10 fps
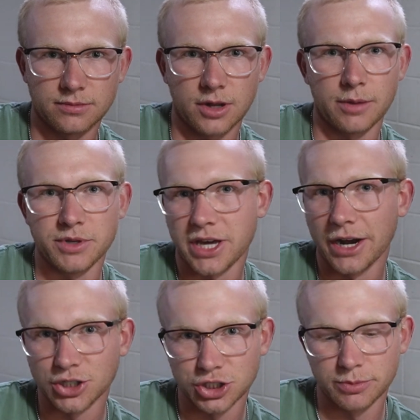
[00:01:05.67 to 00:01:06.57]
a
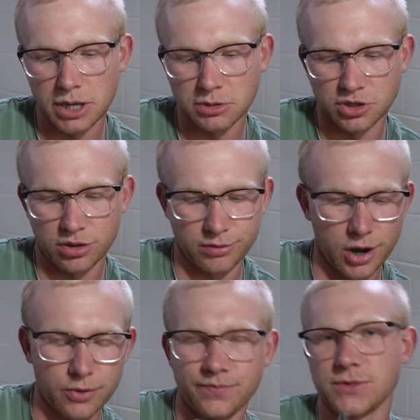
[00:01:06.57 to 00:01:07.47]
beginner should be able to
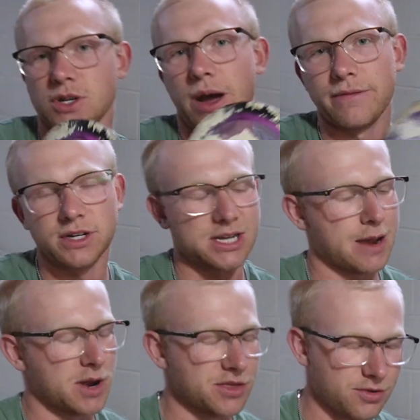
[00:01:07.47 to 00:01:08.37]
throw. So every
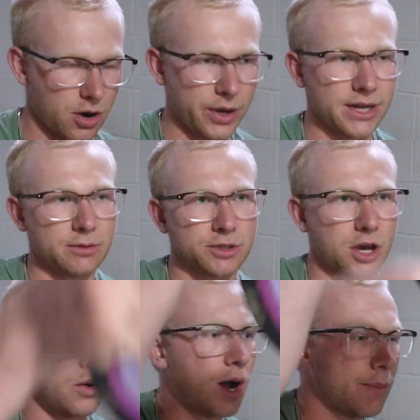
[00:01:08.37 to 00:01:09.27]
time I throw it, it would
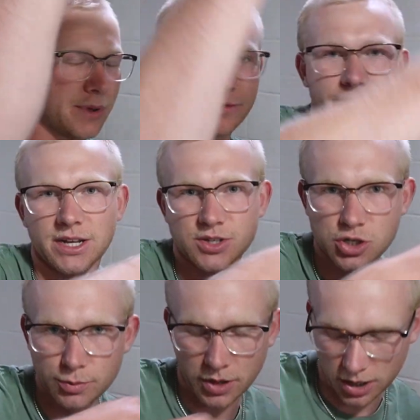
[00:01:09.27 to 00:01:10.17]
go up and fade
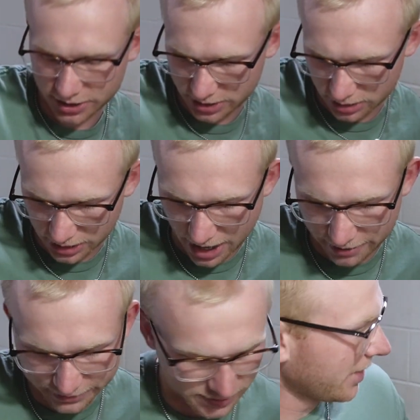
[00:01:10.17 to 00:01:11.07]
super hard to the
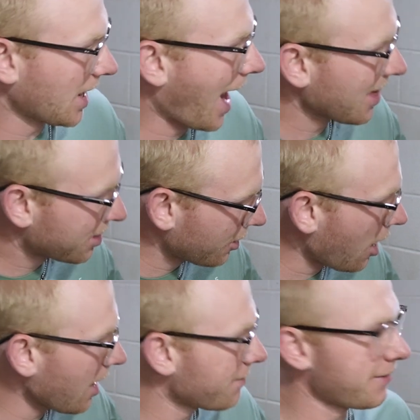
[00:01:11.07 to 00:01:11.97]
left. And then I
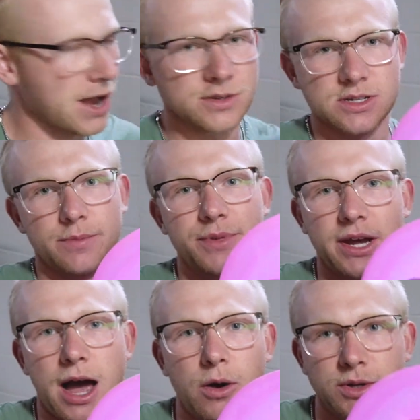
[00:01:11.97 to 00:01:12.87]
thought I found something
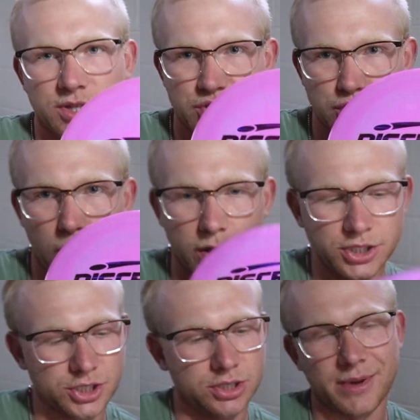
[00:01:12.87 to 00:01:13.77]
out with the Scorch,